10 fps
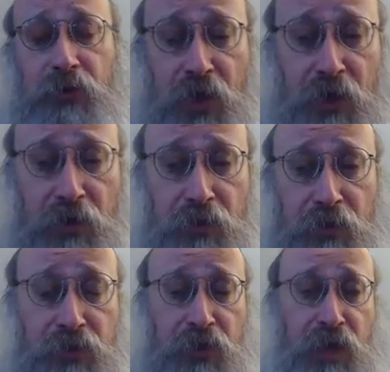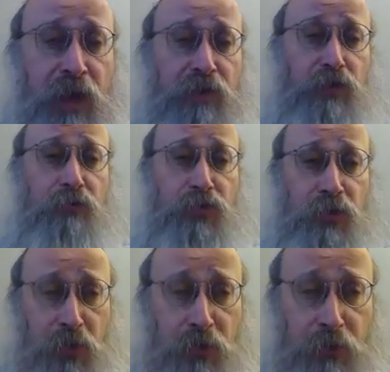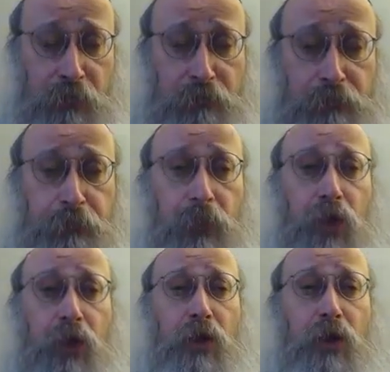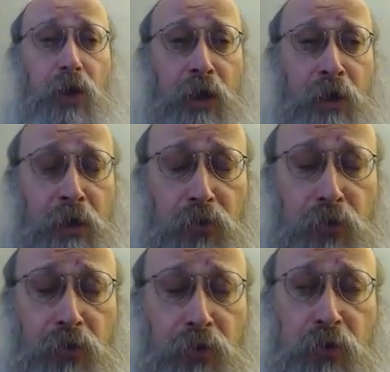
and kindness, an act of tzedakah. And